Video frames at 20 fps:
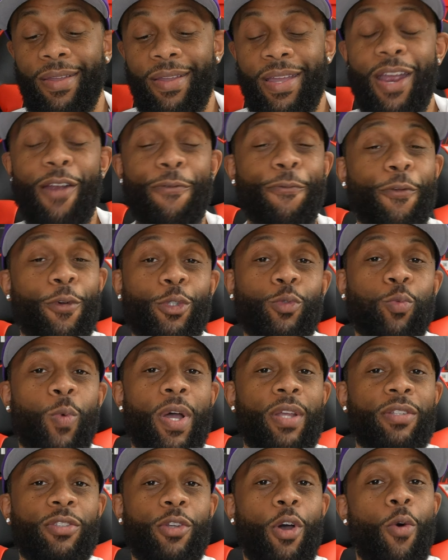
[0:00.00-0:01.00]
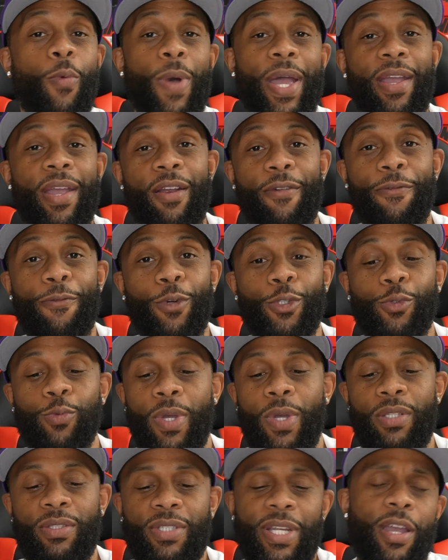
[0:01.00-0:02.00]
Air Force Ones, all white Air Force
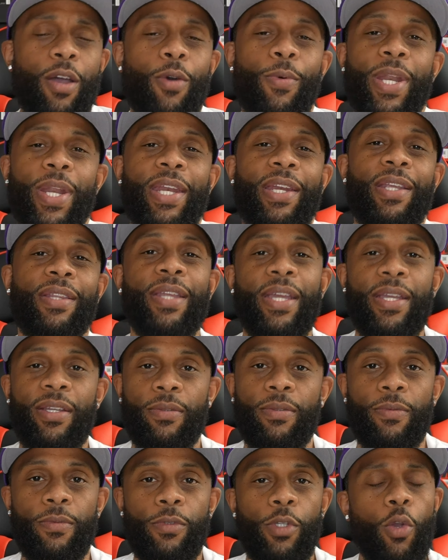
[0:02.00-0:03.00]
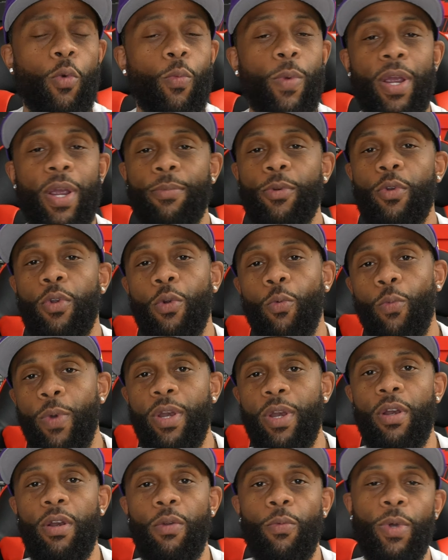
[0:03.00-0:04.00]
Ones, they go with anything. You can wear them during the
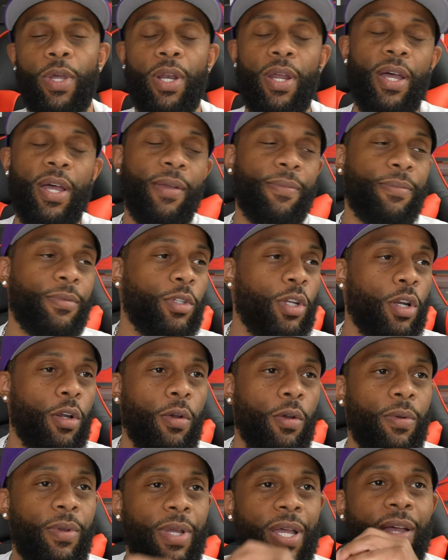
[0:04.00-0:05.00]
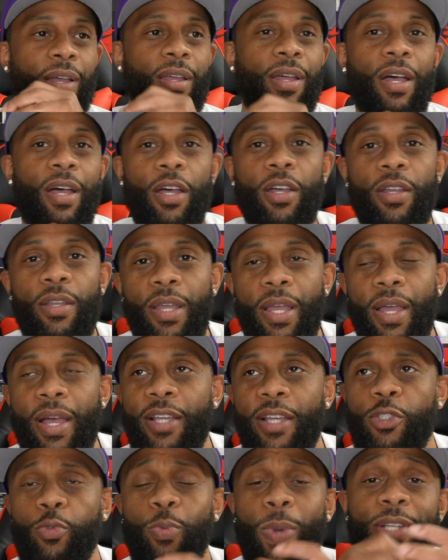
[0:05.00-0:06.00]
winter with a, you know, a, a,
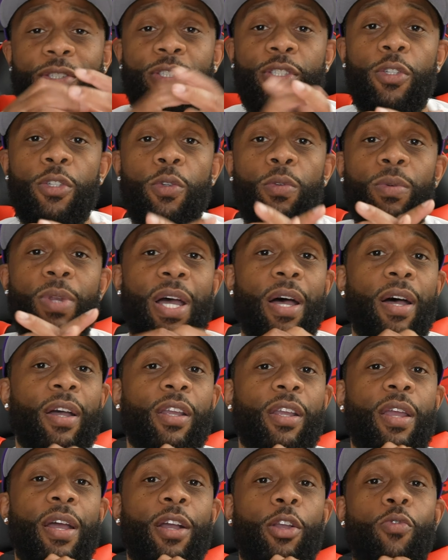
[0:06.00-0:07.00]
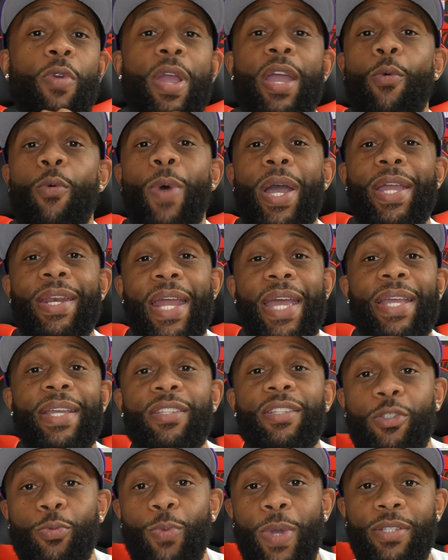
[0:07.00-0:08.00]
a sweatsuit, a, a, gray and white
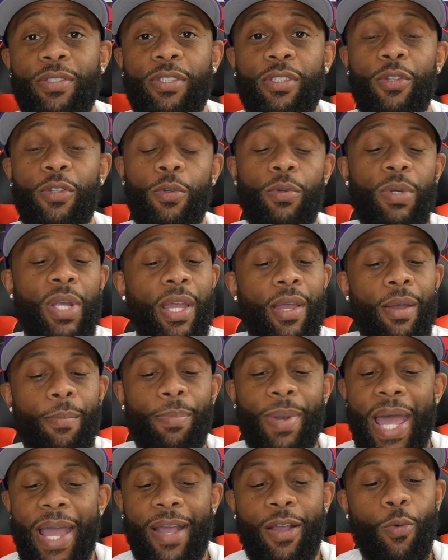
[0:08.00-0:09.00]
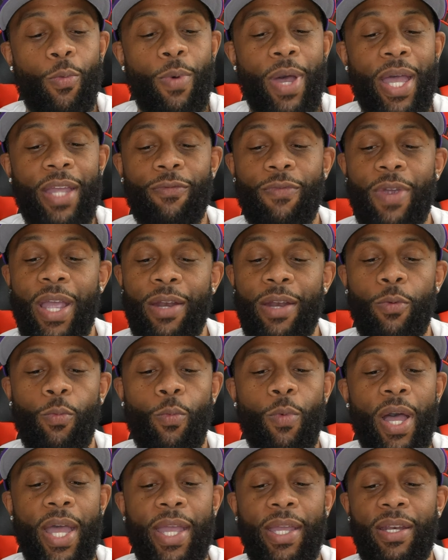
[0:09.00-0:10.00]
Nike sweatsuit, black and white, red
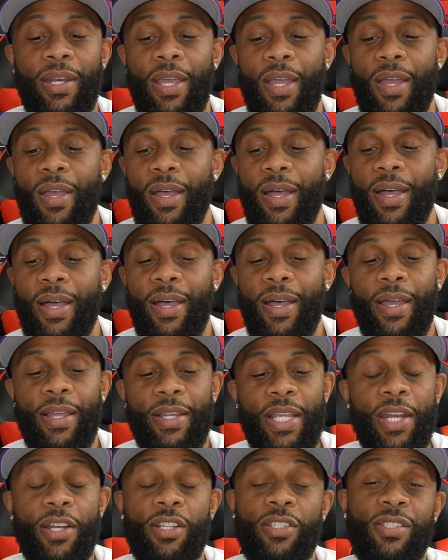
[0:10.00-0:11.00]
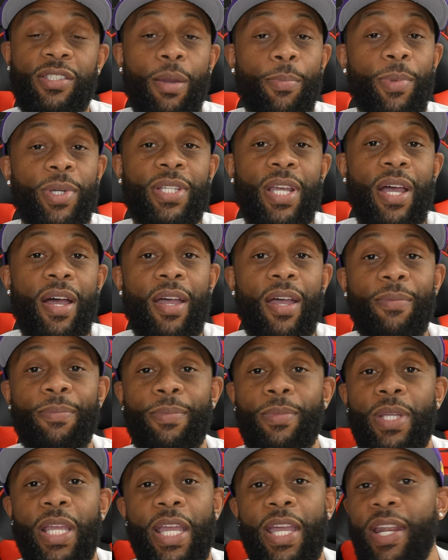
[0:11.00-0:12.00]
and white. Uh, in the summertime,
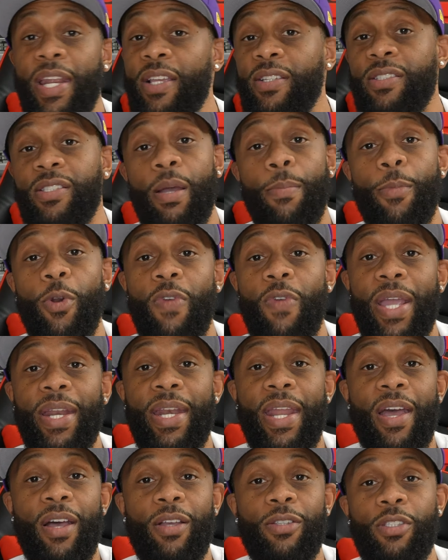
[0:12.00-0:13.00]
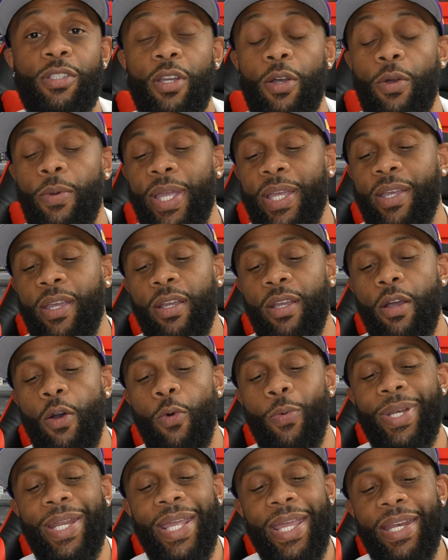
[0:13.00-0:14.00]
it is summer right now, so it can
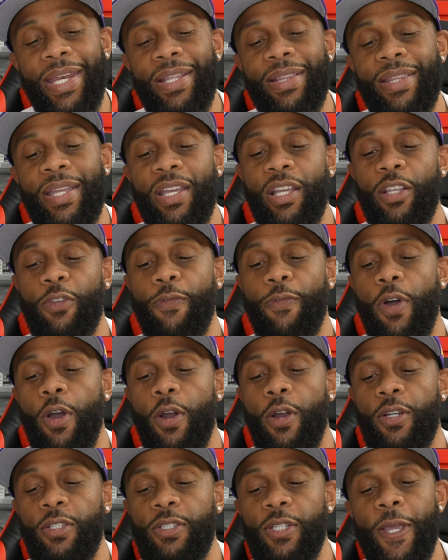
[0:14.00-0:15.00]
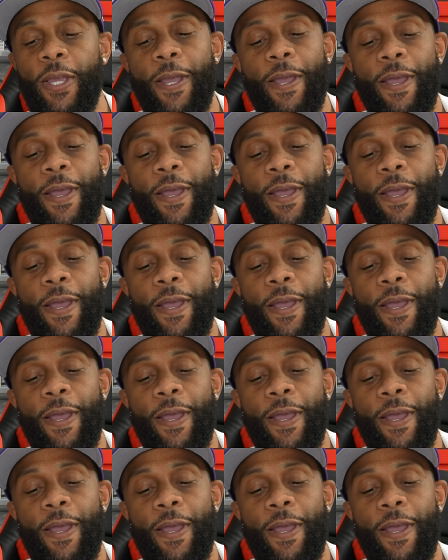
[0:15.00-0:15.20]
go with anything as far as